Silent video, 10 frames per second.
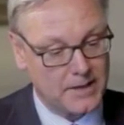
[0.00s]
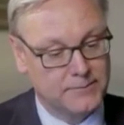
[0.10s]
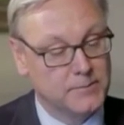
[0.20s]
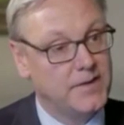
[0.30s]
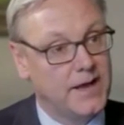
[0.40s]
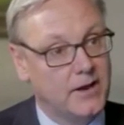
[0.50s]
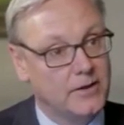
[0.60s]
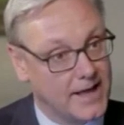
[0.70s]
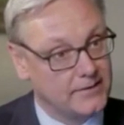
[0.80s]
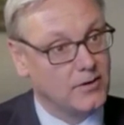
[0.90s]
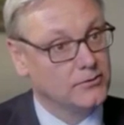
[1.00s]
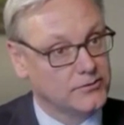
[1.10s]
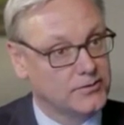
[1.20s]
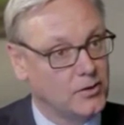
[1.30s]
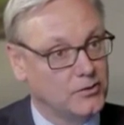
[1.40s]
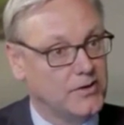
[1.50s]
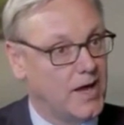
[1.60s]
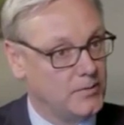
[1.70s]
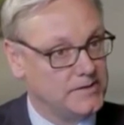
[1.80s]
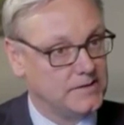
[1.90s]
And from there, that also slows
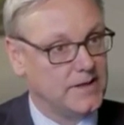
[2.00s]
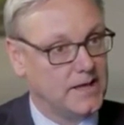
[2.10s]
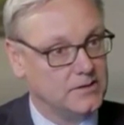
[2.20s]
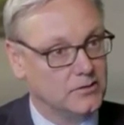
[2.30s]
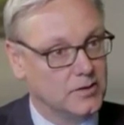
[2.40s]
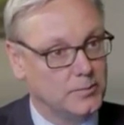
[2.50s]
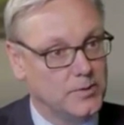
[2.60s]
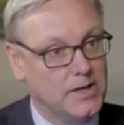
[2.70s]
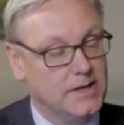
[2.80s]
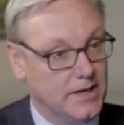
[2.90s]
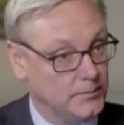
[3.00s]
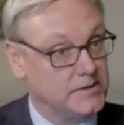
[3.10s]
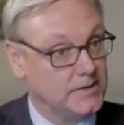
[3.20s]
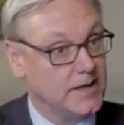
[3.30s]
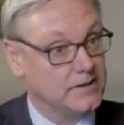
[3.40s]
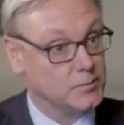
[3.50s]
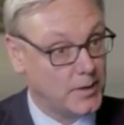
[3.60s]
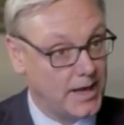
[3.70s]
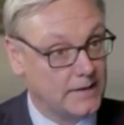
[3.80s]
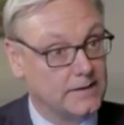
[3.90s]
down. We see that in Europe and we see that in
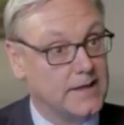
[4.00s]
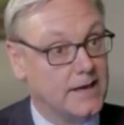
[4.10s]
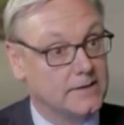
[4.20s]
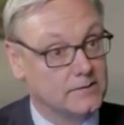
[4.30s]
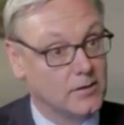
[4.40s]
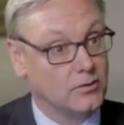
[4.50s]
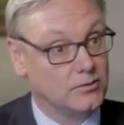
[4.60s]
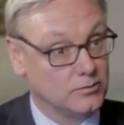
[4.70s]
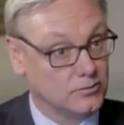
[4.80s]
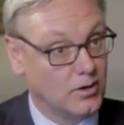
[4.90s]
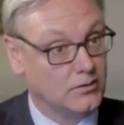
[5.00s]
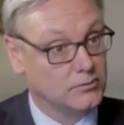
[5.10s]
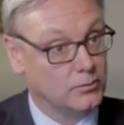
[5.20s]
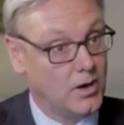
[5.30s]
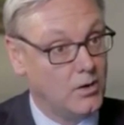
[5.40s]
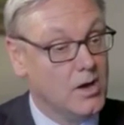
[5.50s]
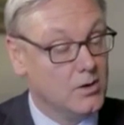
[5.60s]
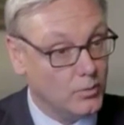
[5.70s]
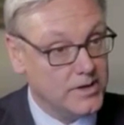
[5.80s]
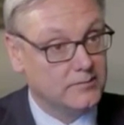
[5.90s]
Japan, that has slowed to a crawl as well.
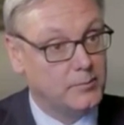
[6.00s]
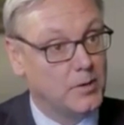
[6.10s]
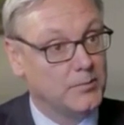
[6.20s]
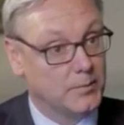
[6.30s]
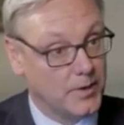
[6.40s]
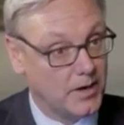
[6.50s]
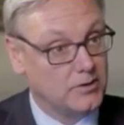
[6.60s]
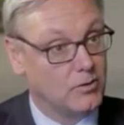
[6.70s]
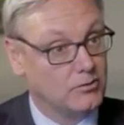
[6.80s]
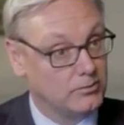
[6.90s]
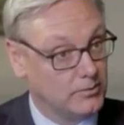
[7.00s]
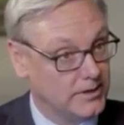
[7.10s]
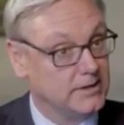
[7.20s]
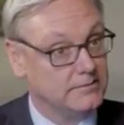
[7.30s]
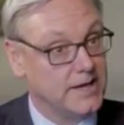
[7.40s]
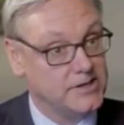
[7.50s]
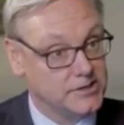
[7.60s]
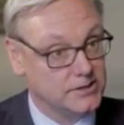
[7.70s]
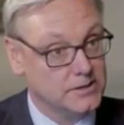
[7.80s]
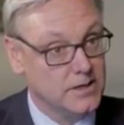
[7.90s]
We have pumped up our growth with
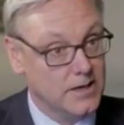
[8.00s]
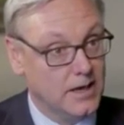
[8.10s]
innovation,